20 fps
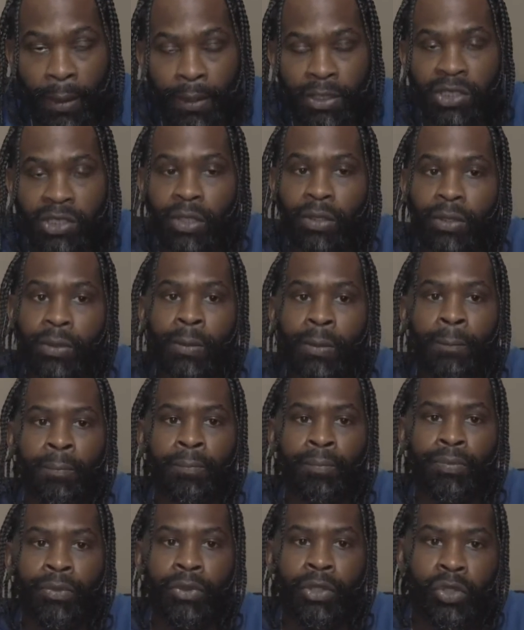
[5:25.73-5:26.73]
So
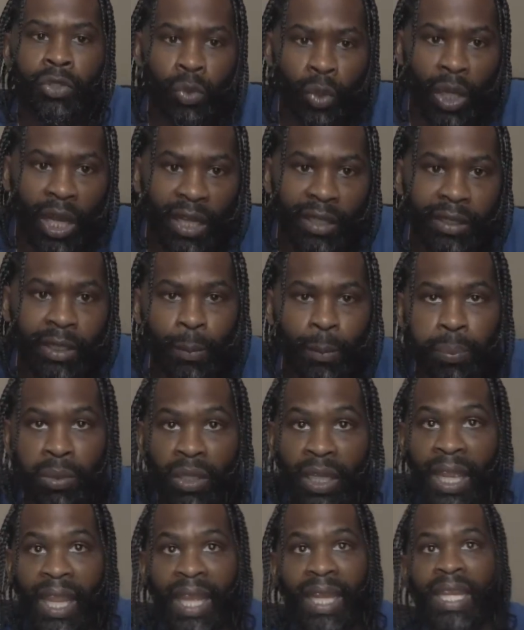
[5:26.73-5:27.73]
you out here
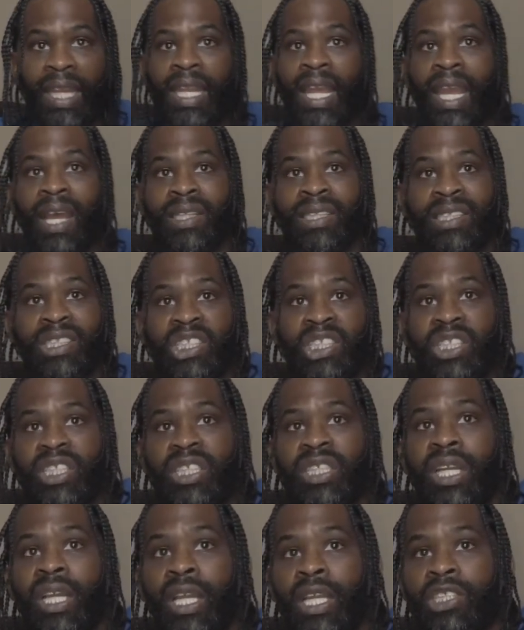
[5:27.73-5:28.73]
playing, and now this
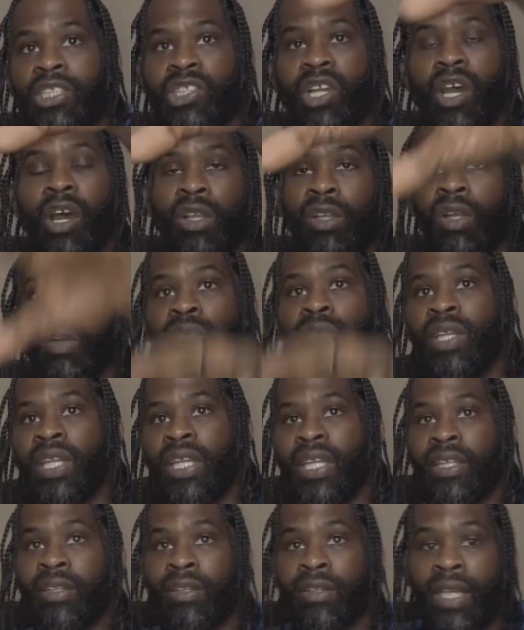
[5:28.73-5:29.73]
shit is all over
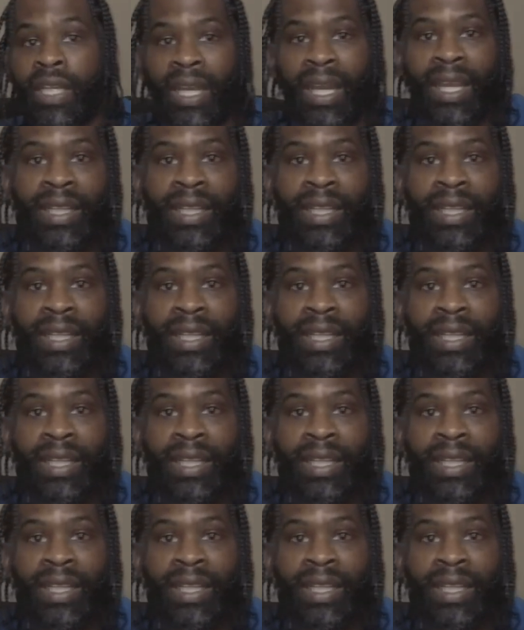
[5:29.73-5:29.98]
the internet,